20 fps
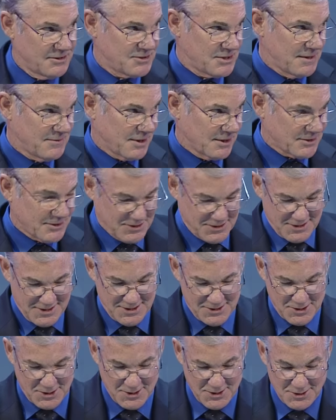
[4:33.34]
Civics
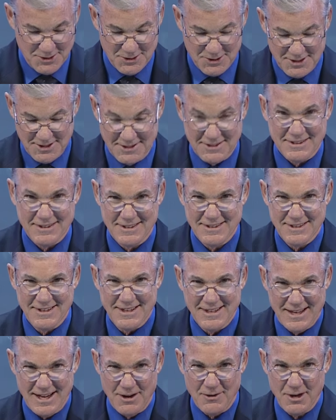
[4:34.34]
is a good thing.
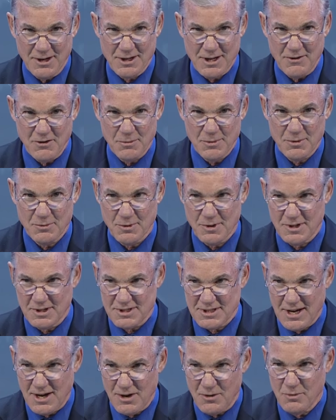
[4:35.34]
How our government
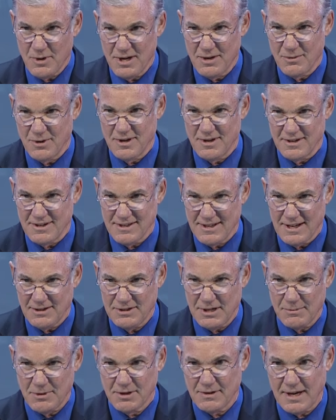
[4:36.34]
works, how we work,
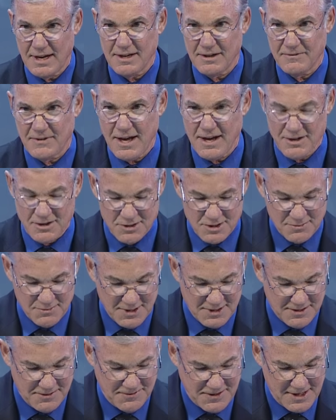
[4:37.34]
how democratic values
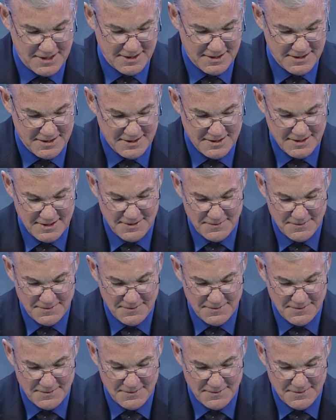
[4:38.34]
can be defended.